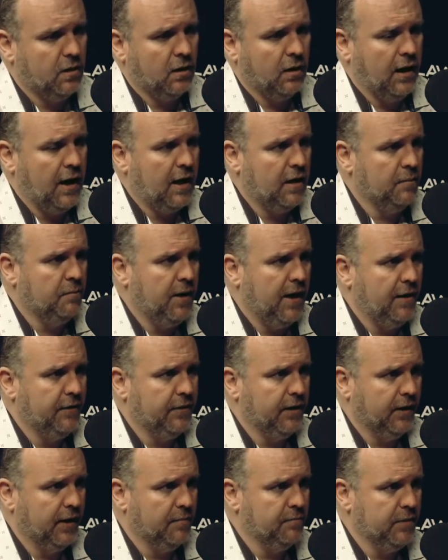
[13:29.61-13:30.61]
are
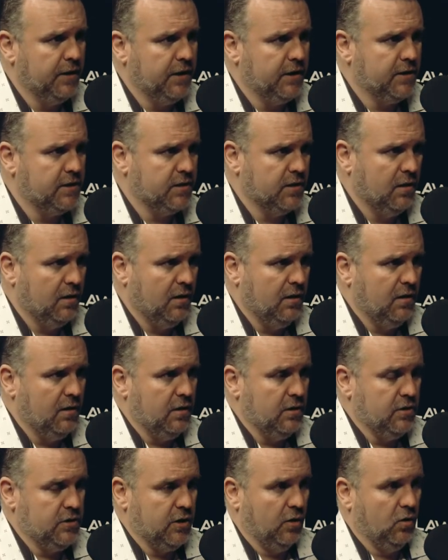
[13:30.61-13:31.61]
allopathic MDs.
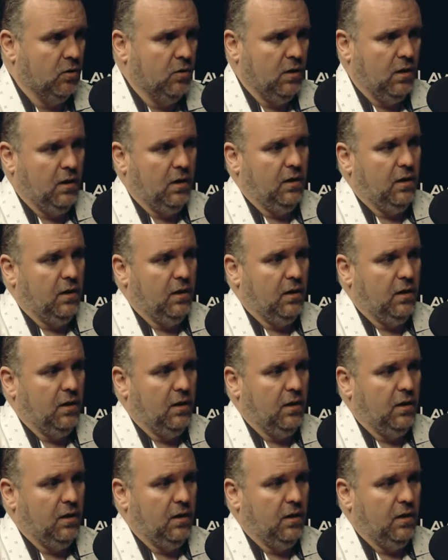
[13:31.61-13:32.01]
So